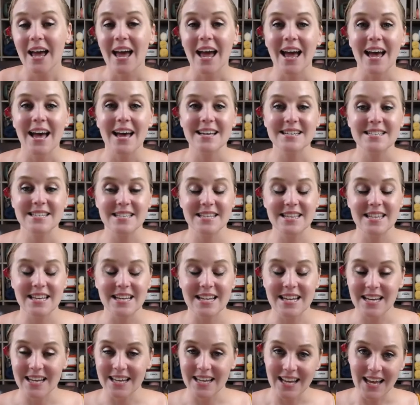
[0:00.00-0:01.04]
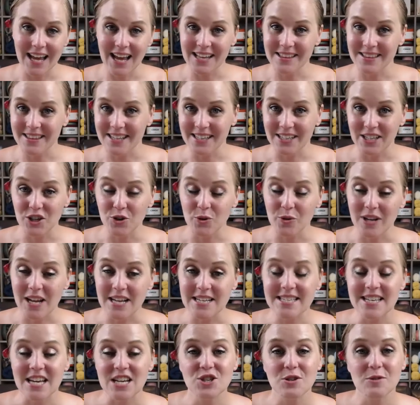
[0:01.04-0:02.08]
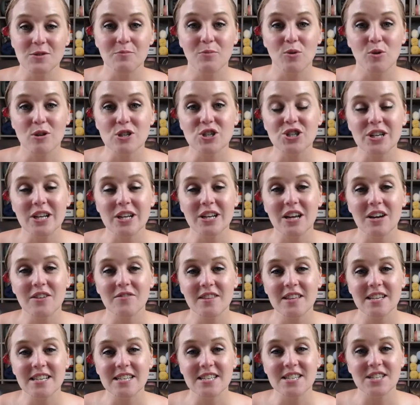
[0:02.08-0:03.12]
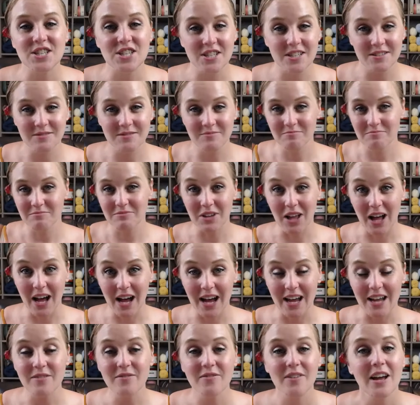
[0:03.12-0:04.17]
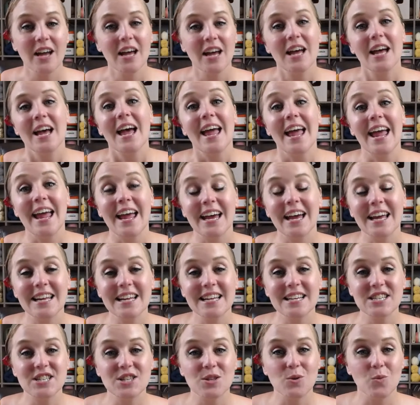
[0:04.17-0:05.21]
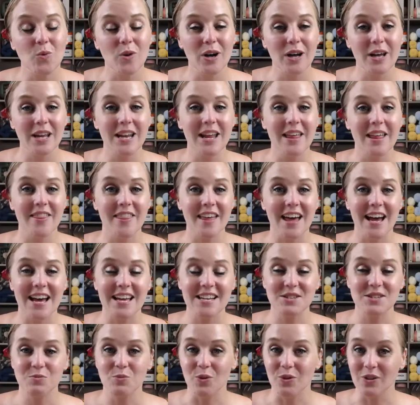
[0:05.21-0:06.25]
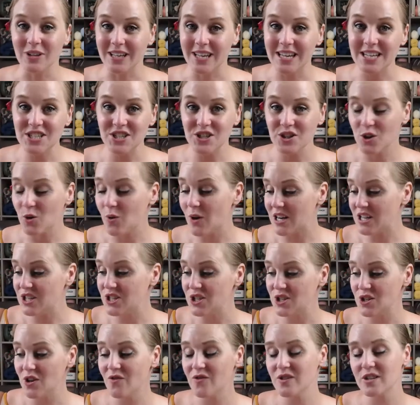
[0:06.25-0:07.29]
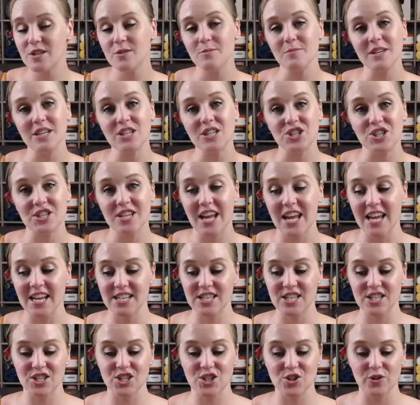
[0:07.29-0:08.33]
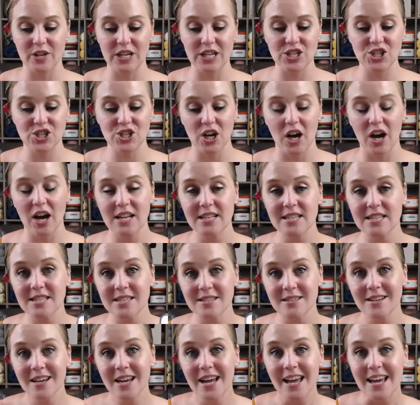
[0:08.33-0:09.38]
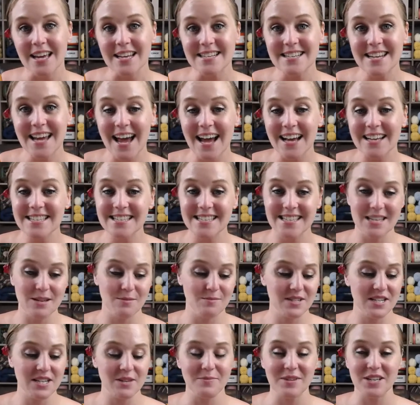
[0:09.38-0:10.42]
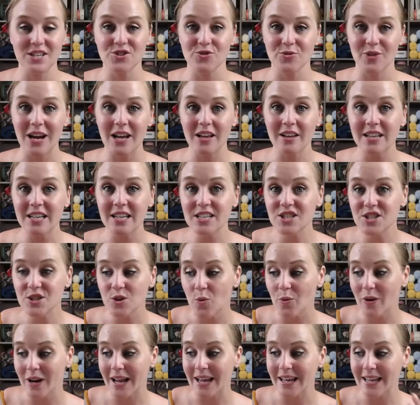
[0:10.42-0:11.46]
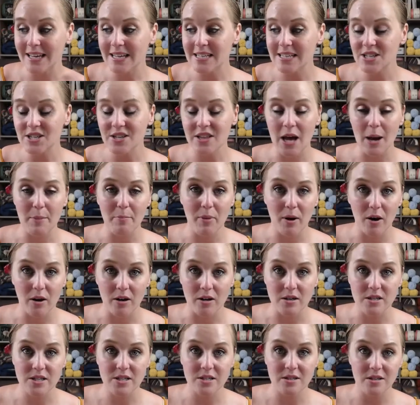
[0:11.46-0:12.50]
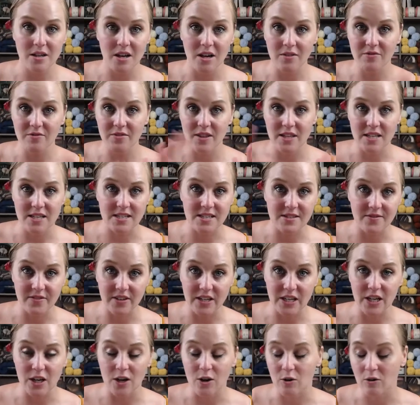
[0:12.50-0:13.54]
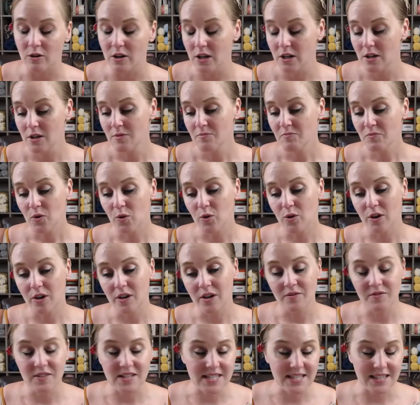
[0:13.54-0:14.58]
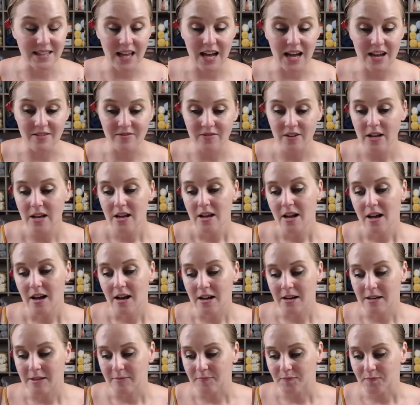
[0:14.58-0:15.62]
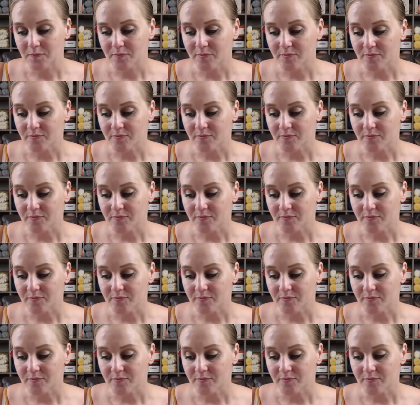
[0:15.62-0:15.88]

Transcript: at the at the Q and A session portion of this live, Hannah is the one that will get your questions over to me. She takes screenshots and text them to me directly. So when I get to that part of this video or of this live, um,